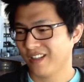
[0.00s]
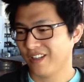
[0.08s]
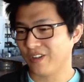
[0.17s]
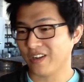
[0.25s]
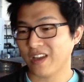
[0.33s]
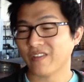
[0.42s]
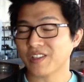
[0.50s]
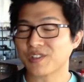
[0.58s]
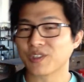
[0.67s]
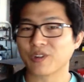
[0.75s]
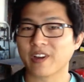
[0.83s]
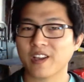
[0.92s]
You can have
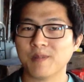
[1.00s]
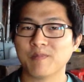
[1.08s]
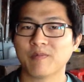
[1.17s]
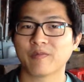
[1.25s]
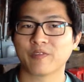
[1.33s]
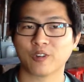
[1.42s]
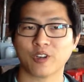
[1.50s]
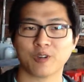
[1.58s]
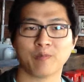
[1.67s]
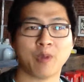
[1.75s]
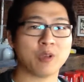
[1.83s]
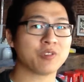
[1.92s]
Instagram for
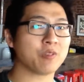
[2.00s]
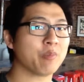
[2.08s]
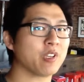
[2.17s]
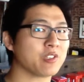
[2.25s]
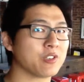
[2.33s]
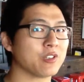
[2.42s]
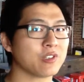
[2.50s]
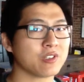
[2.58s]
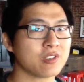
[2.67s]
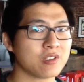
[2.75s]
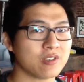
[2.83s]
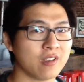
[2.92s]
posting
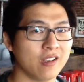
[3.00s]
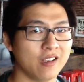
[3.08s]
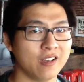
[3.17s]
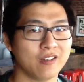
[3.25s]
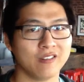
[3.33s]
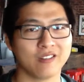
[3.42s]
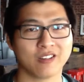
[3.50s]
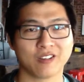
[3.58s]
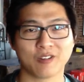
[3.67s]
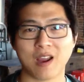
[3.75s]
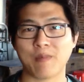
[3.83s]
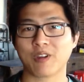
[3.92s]
pictures and
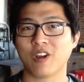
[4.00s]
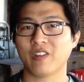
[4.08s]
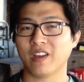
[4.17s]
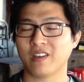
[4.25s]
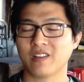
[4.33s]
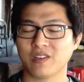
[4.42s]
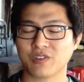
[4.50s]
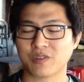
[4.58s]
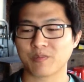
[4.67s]
grabbing all that attention,